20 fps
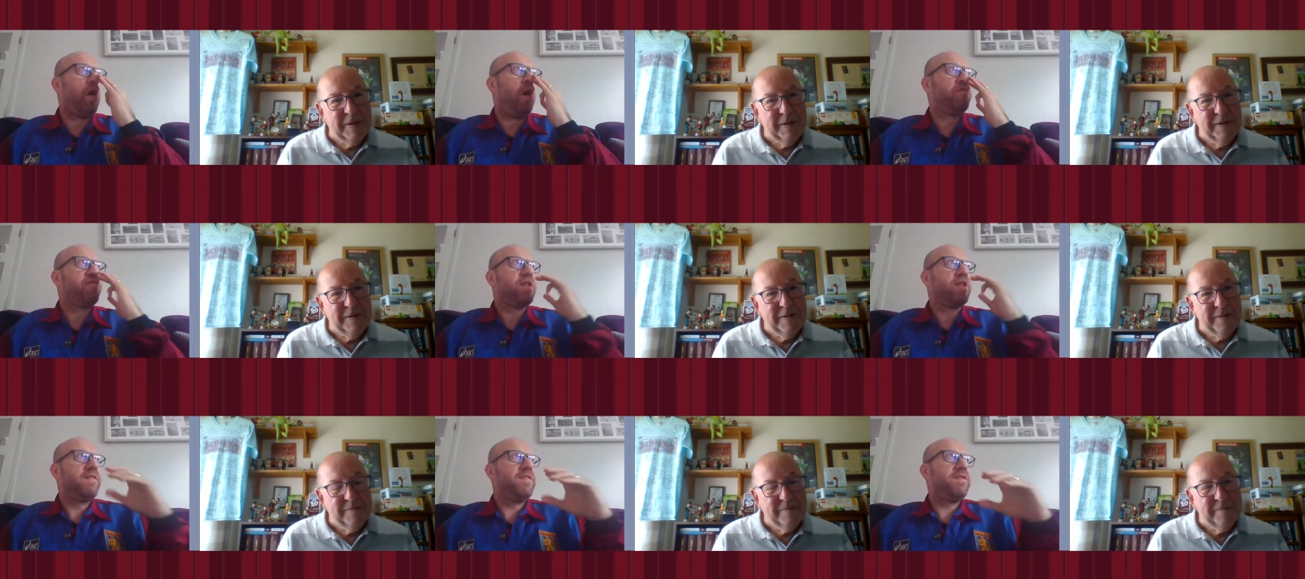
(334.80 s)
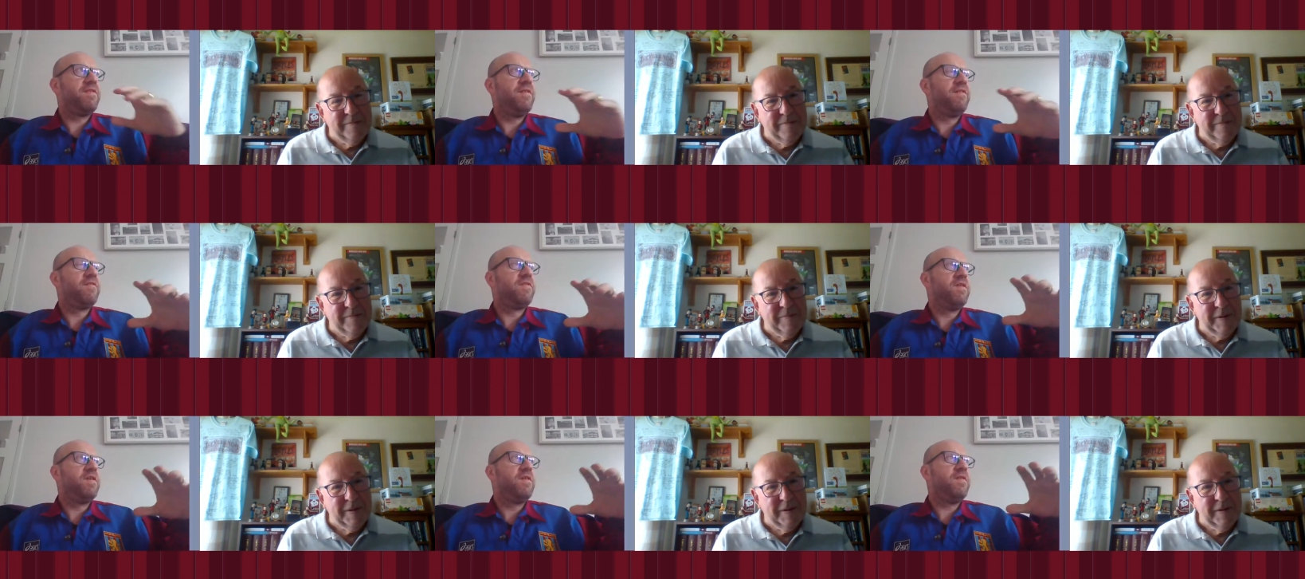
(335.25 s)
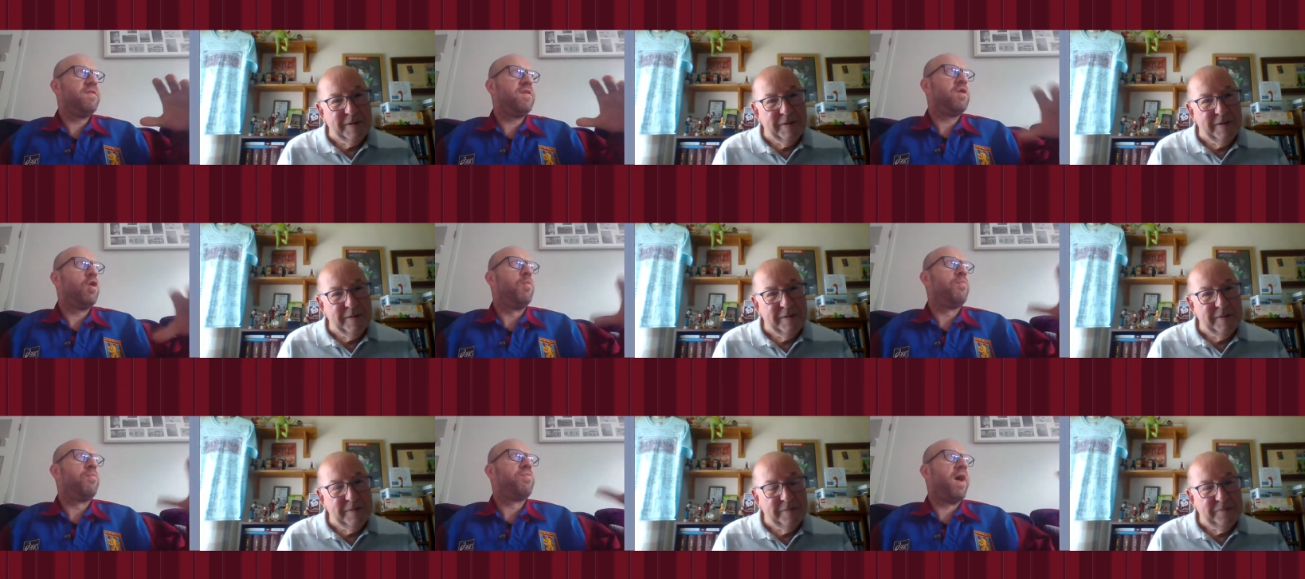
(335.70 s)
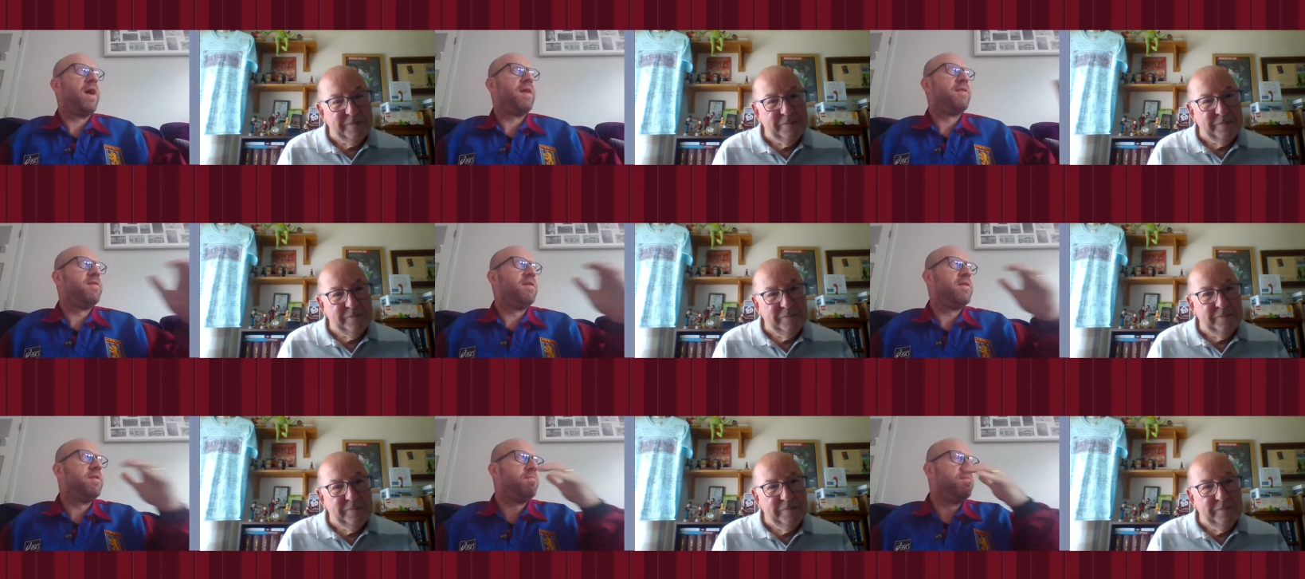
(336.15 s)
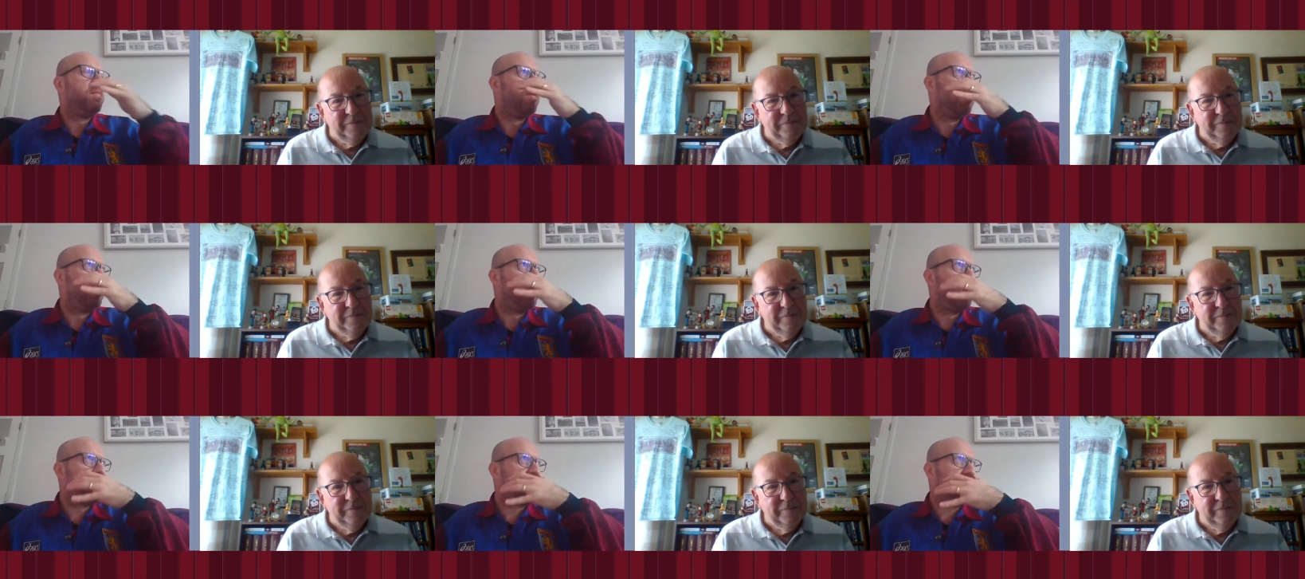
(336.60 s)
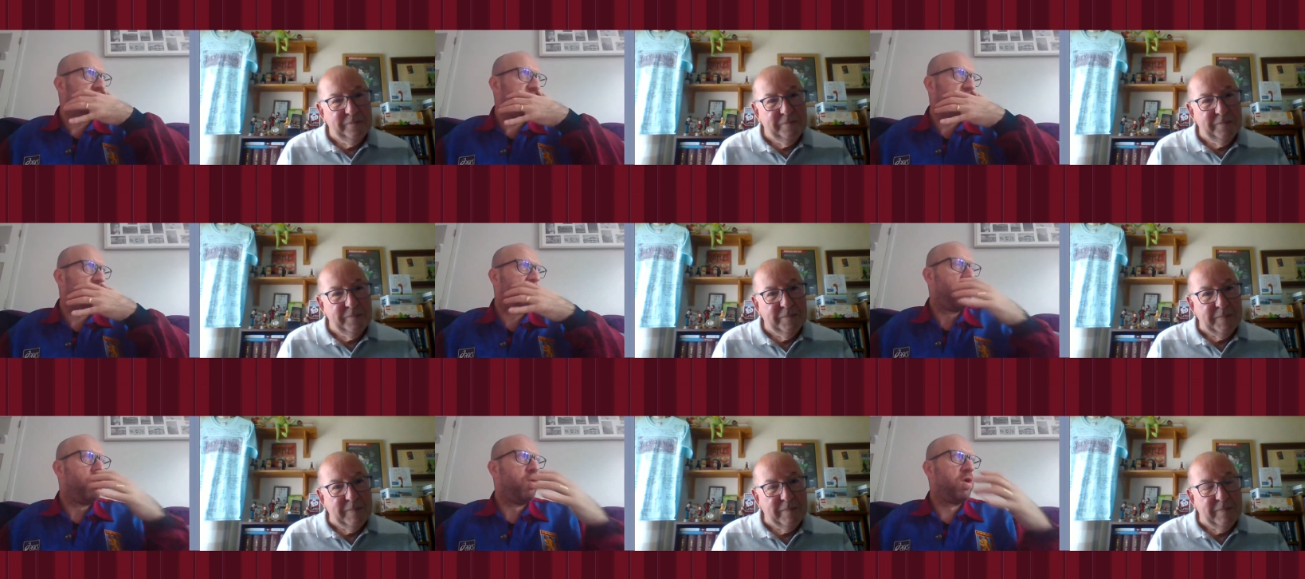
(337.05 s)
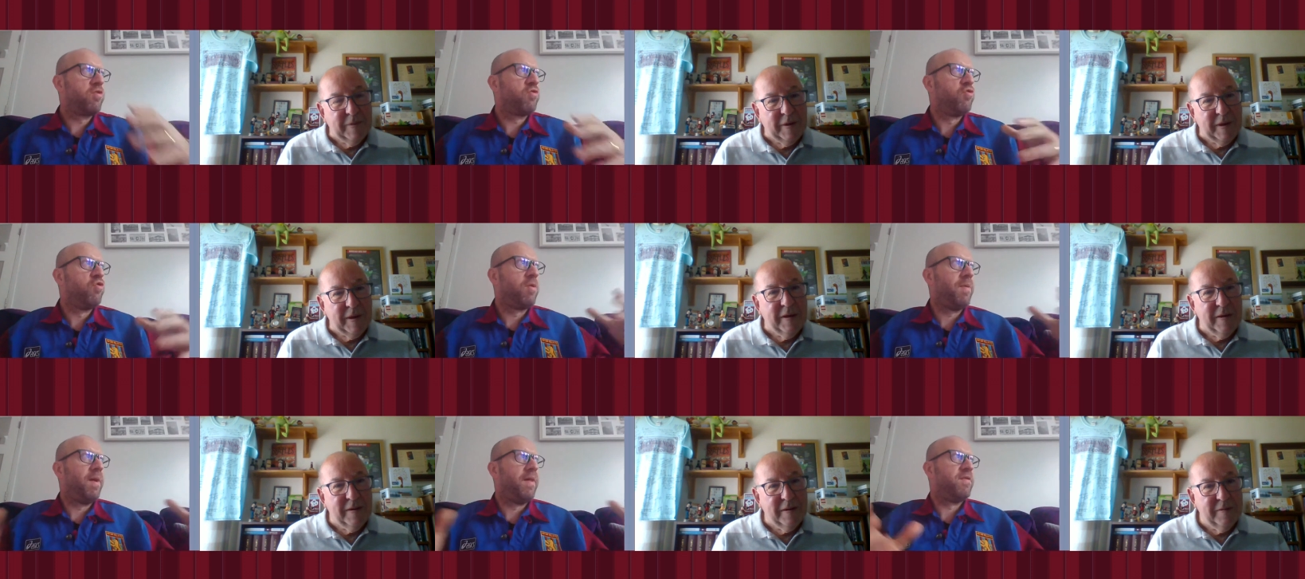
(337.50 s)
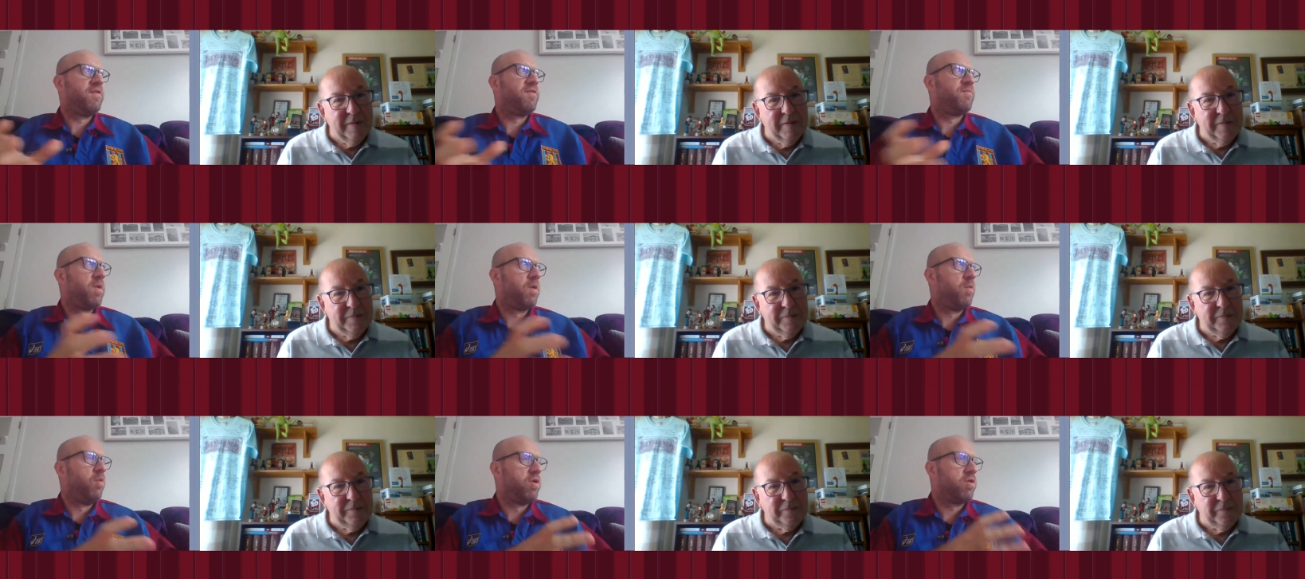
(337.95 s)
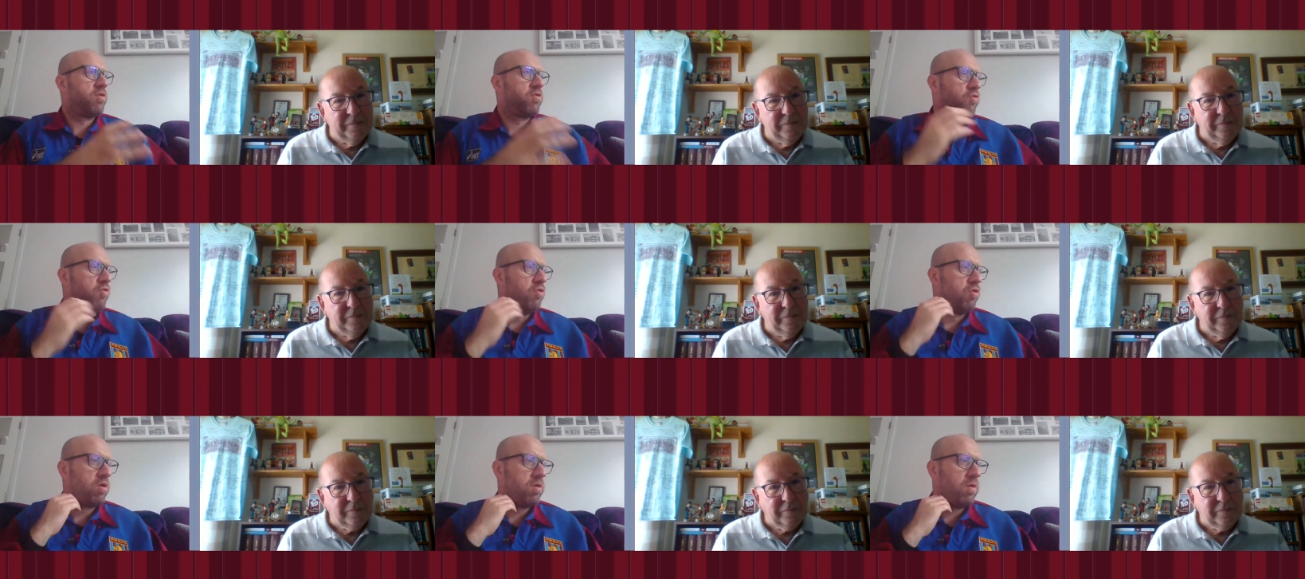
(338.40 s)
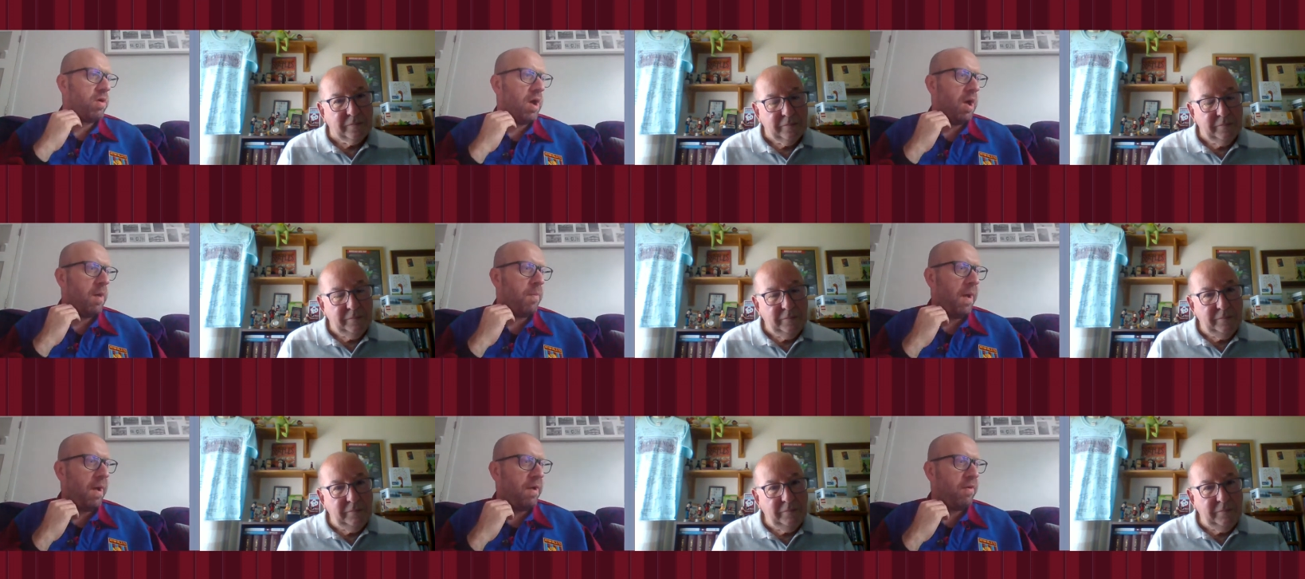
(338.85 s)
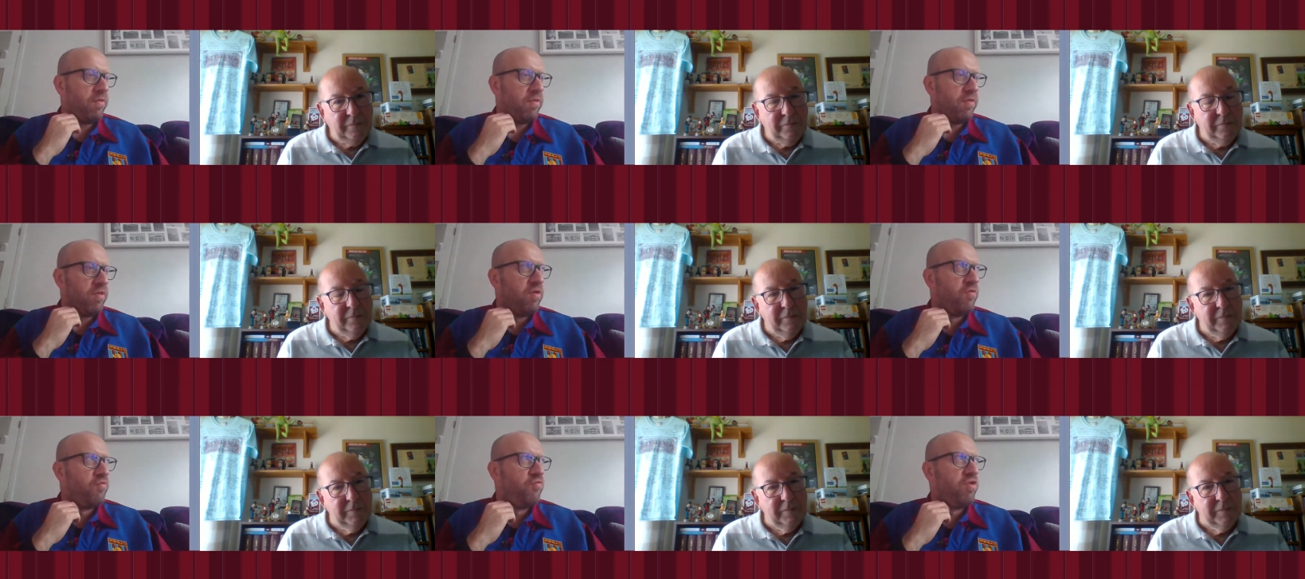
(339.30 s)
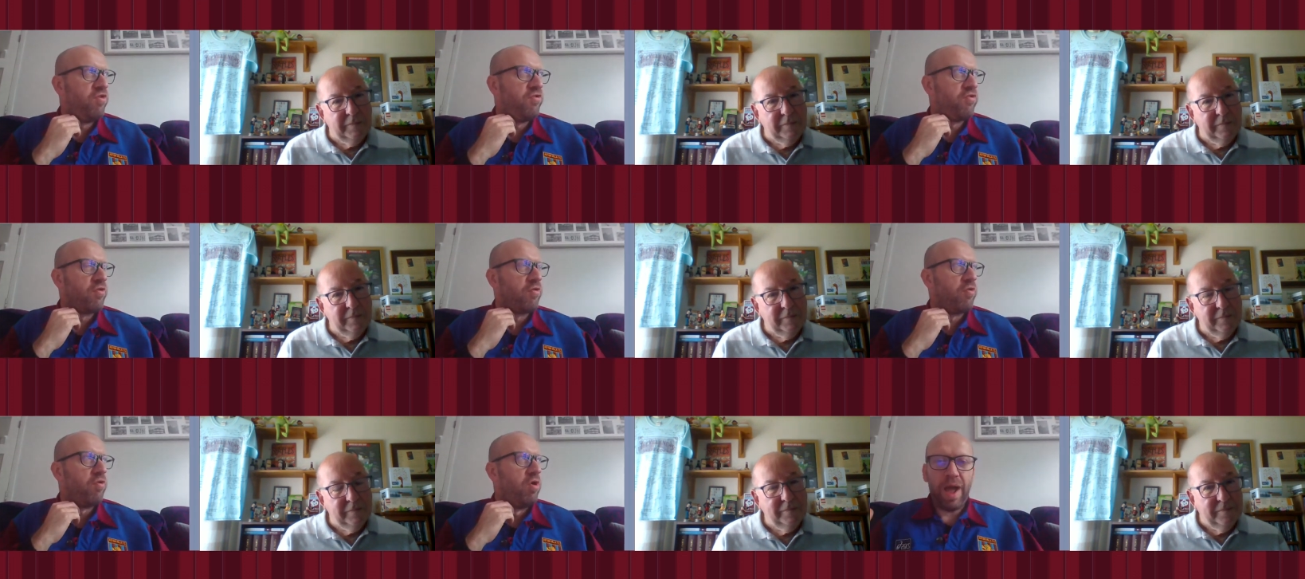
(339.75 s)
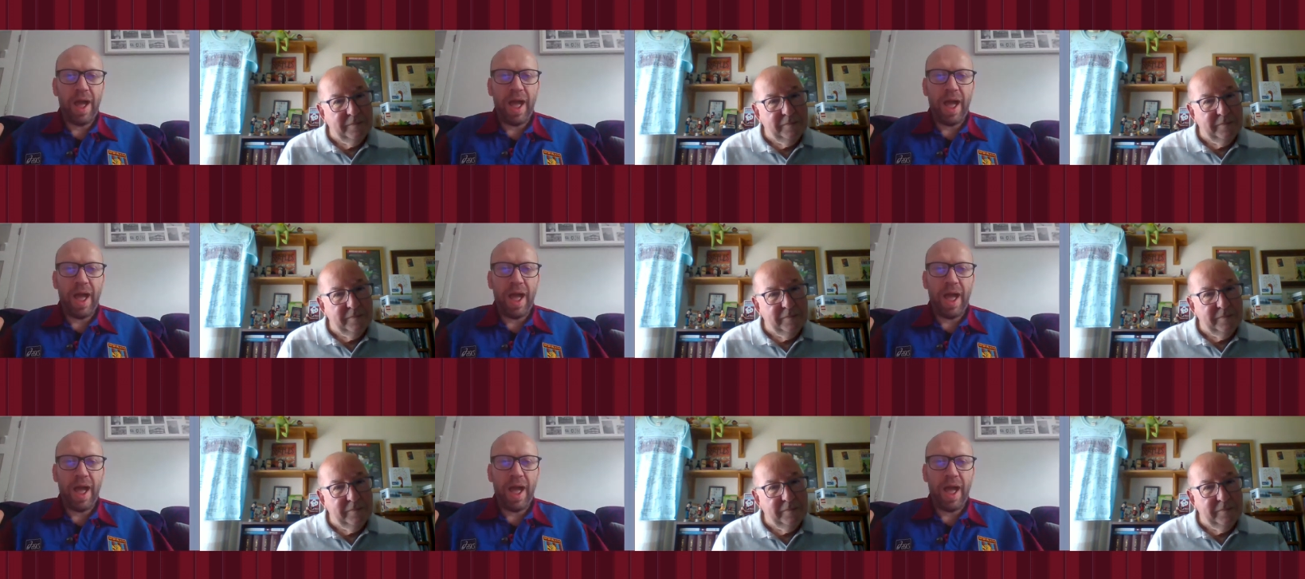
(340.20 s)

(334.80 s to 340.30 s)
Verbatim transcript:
Speaker 1: obviously, this is the the updated edition. And I want to talk about this, but I want to talk about the original.